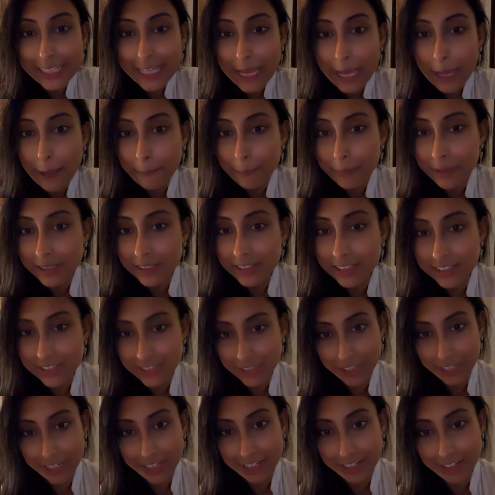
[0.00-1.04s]
happy
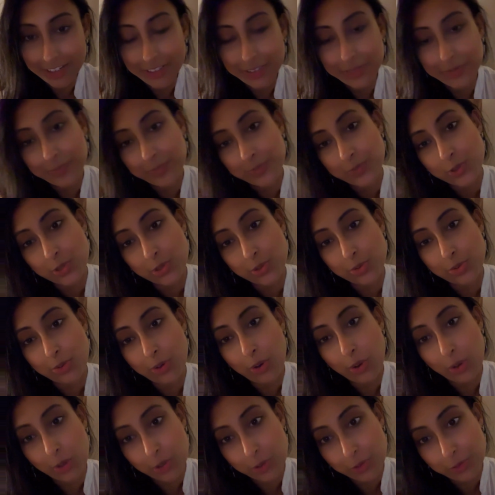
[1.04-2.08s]
Dashera to
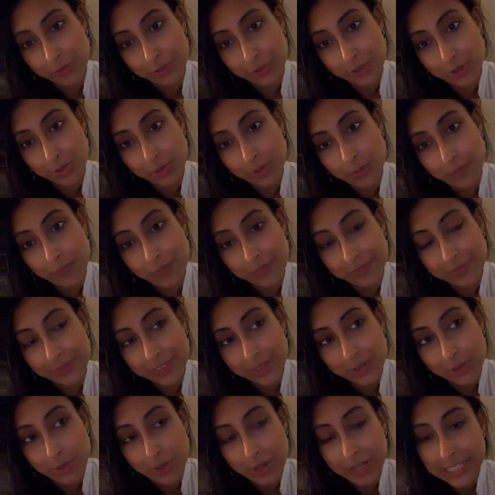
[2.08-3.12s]
all of you
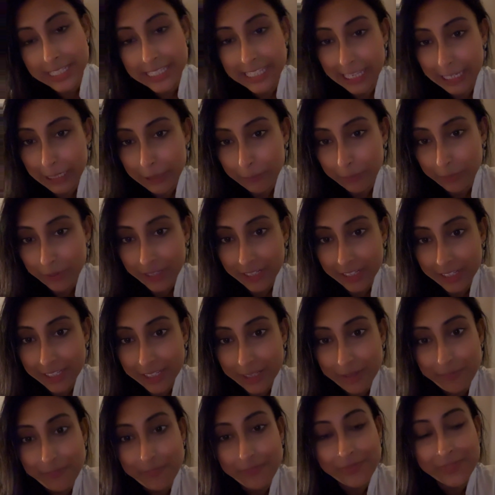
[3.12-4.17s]
who are
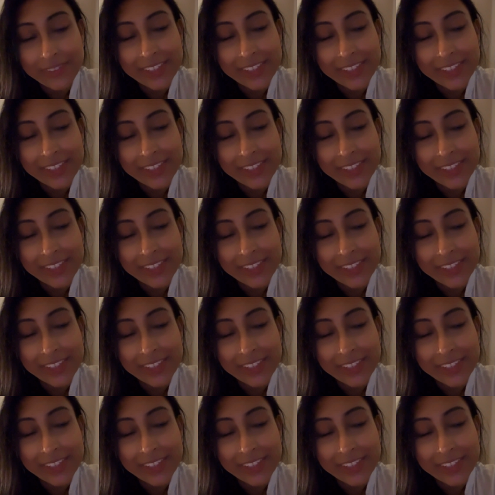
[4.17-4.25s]
celebrating.